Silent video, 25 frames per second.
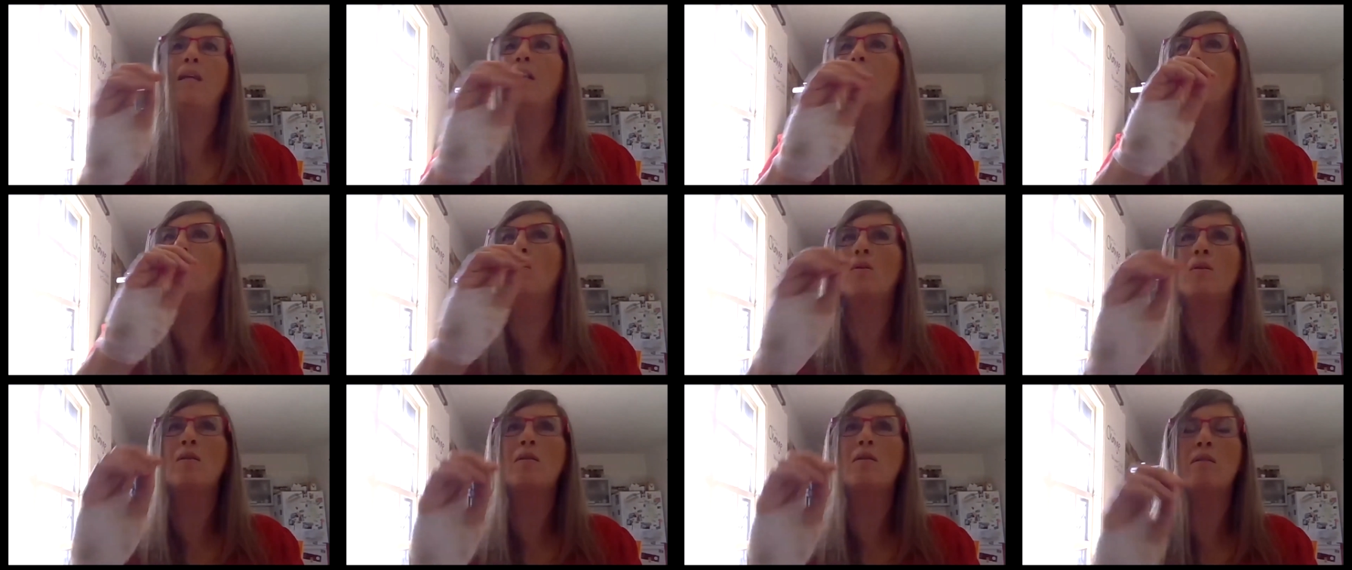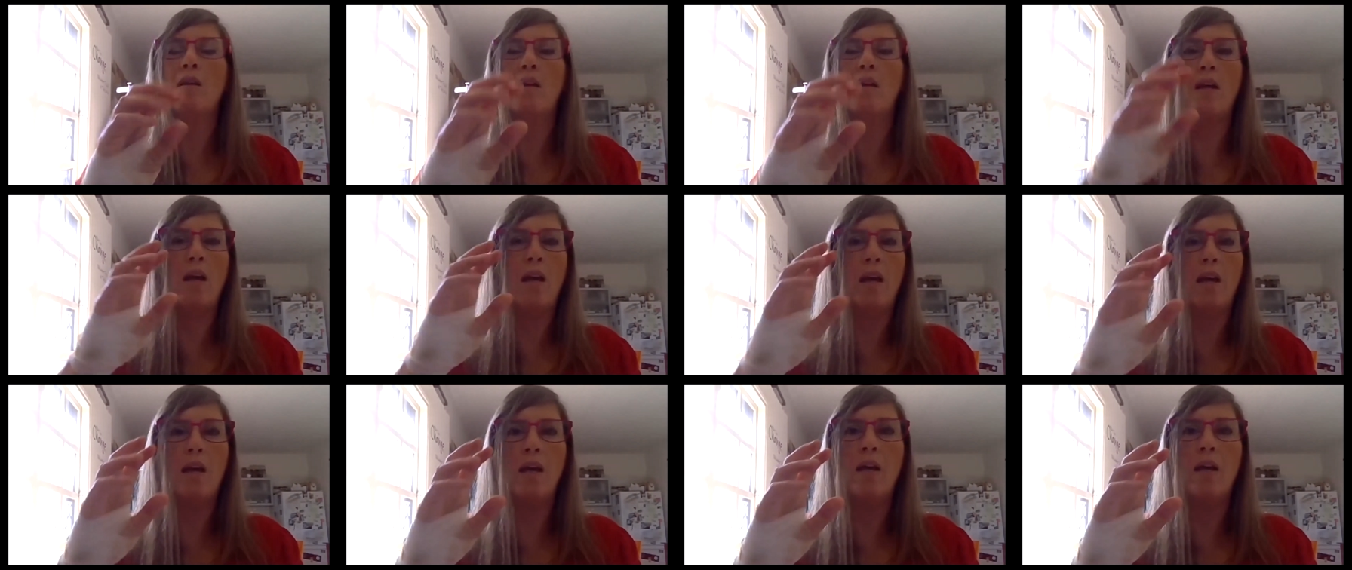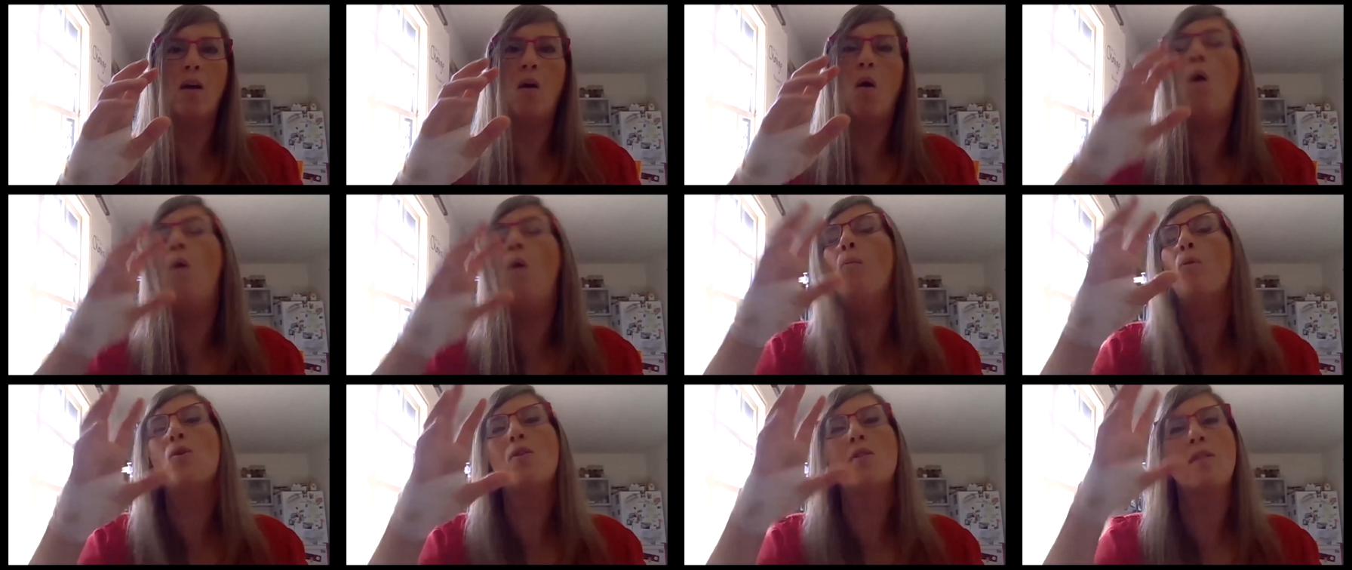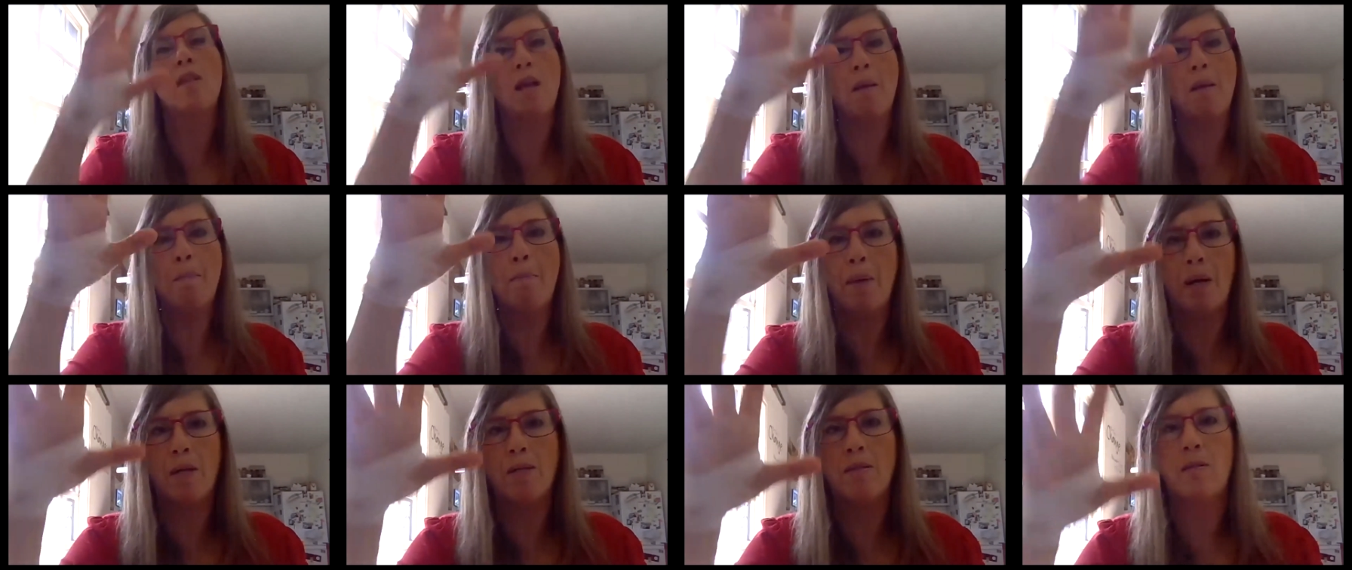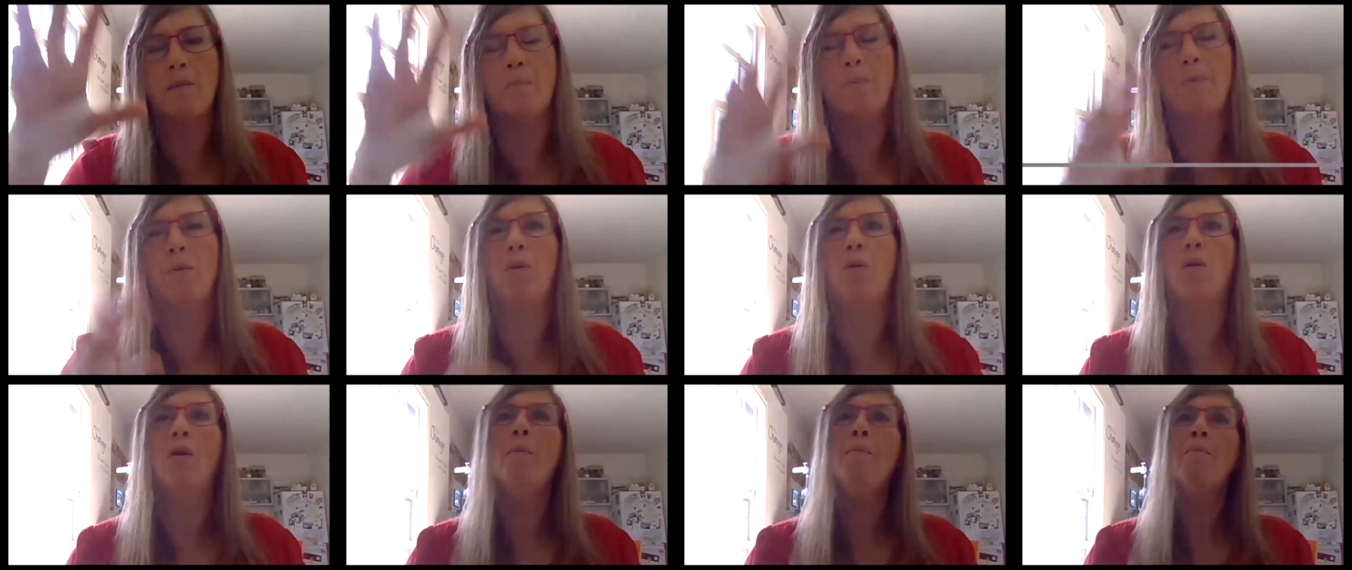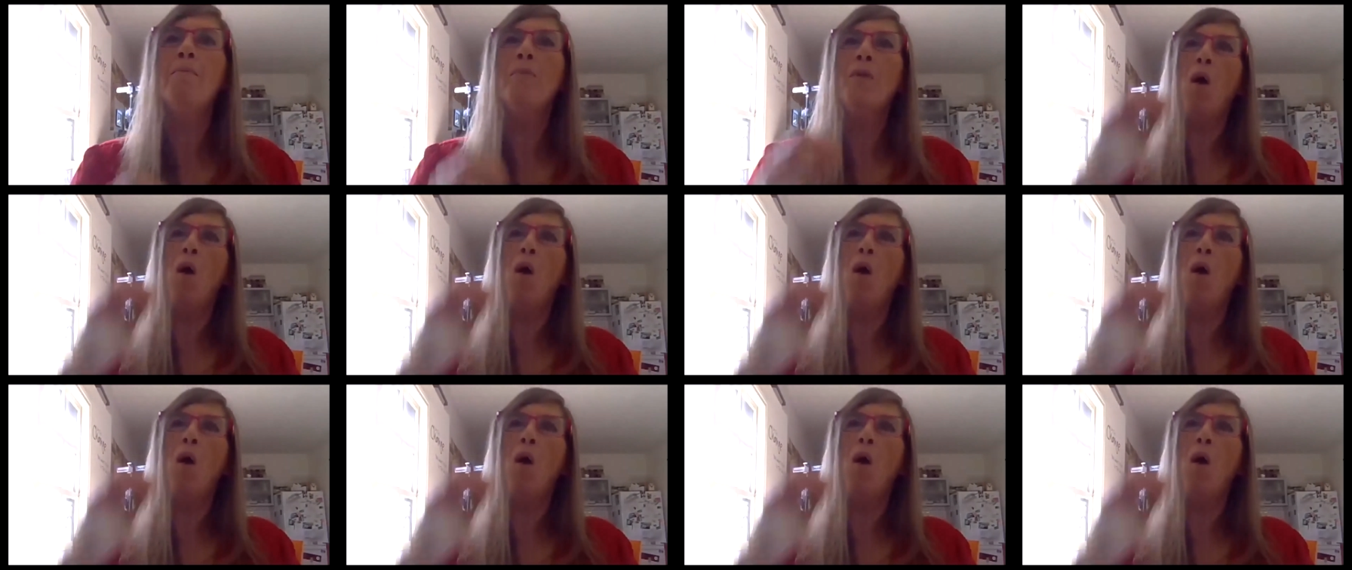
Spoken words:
looks almost impossible,